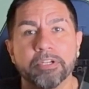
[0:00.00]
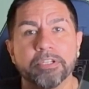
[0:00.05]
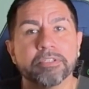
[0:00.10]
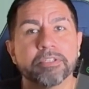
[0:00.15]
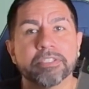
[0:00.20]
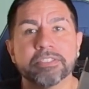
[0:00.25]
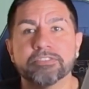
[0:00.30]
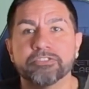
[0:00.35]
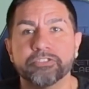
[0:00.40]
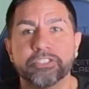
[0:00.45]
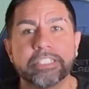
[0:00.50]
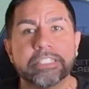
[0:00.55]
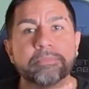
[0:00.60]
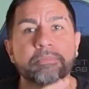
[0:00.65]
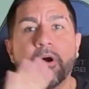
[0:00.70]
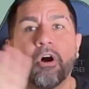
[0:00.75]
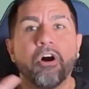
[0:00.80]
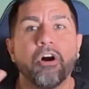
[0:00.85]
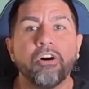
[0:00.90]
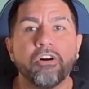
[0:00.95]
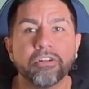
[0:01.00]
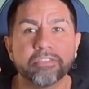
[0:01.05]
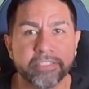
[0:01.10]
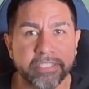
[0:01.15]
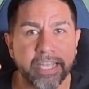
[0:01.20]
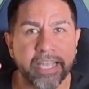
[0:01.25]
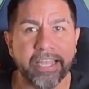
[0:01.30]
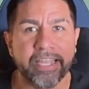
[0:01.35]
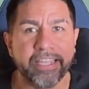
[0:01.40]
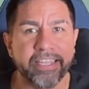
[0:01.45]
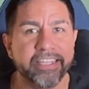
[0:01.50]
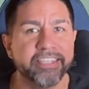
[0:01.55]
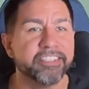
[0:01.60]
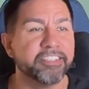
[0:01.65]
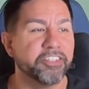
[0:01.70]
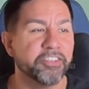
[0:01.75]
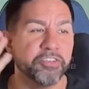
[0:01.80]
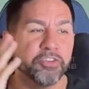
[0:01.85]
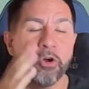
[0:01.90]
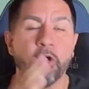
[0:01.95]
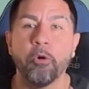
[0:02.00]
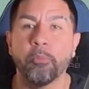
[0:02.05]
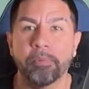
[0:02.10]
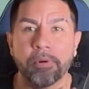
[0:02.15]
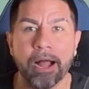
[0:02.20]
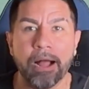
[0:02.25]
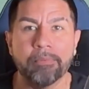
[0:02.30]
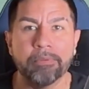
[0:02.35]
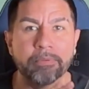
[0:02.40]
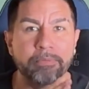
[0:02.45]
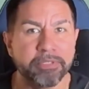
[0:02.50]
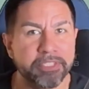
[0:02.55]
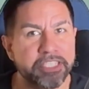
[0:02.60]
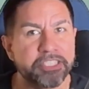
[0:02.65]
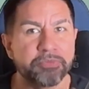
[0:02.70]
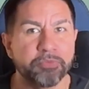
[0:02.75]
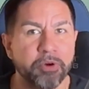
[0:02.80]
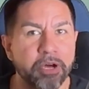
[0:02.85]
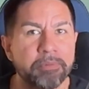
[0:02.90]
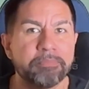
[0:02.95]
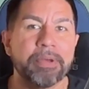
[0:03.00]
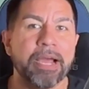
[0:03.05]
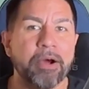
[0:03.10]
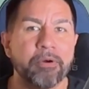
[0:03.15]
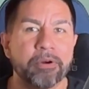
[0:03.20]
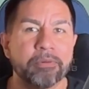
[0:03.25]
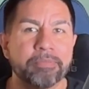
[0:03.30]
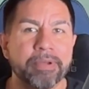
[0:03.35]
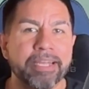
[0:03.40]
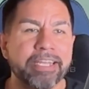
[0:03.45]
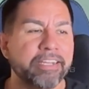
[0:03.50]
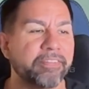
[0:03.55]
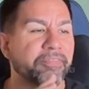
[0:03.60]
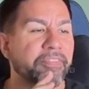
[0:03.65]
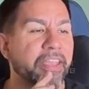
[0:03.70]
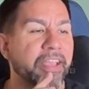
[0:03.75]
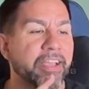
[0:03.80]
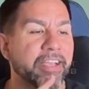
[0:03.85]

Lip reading: You can stream all day, no problem with this one power bank.